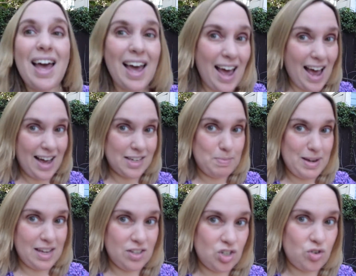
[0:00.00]
has
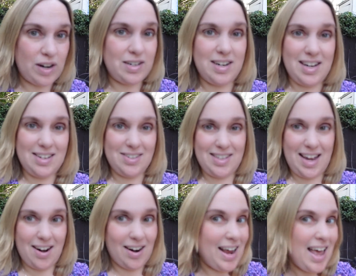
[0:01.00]
been constructed, is
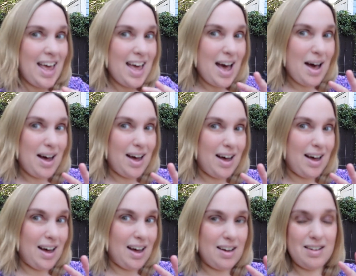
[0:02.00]
there.
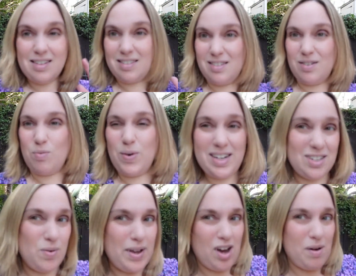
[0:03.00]
What is
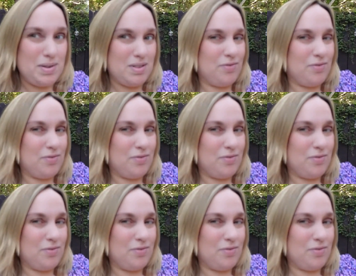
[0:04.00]
going on with the